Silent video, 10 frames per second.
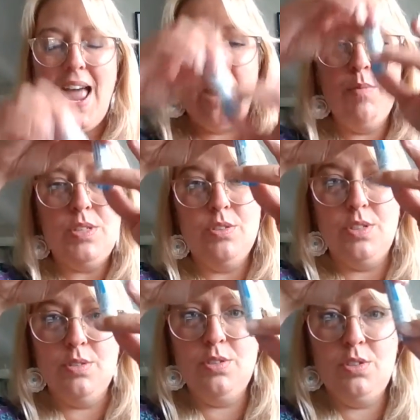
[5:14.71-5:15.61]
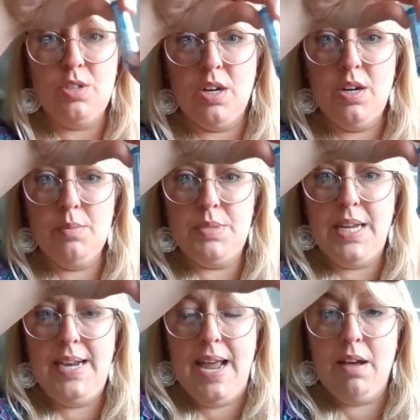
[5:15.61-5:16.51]
And what you do is you turn it
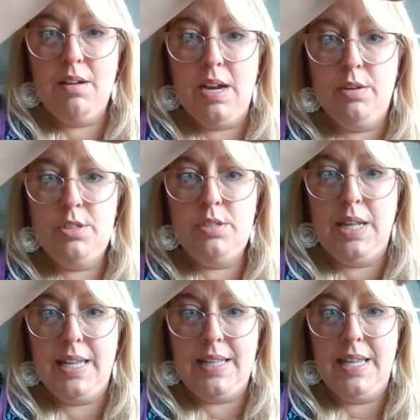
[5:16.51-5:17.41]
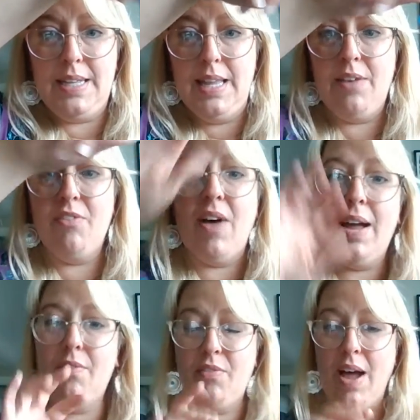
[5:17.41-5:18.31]
upside down and click, click, click,
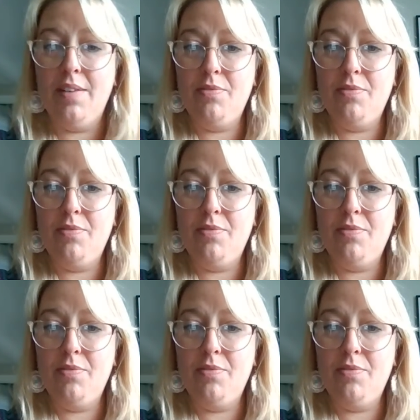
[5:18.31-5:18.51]
five